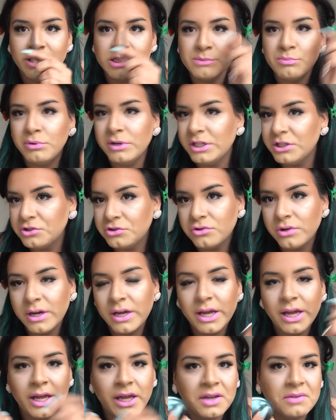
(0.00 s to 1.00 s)
It's pretty
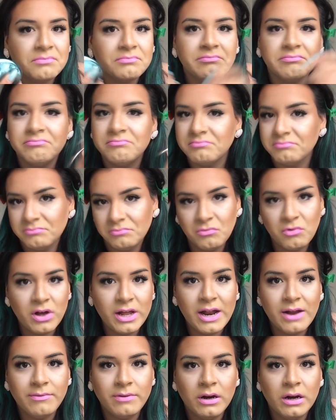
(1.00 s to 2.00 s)
straight,
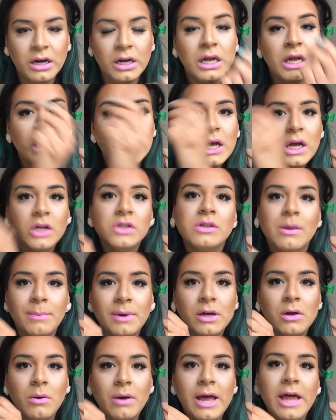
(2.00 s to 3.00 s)
whatever. So I'm
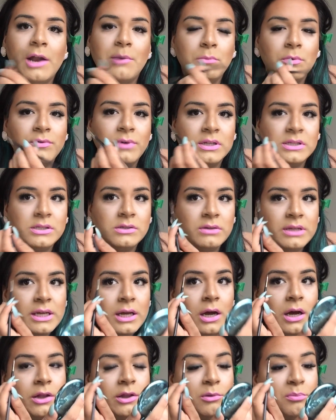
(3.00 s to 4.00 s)
gonna go ahead and move on to
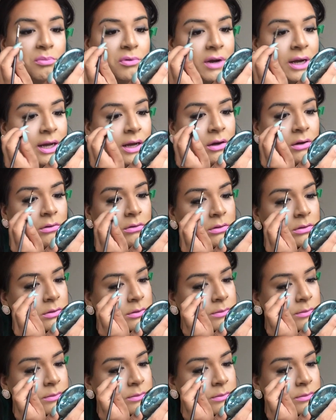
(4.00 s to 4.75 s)
the other brow.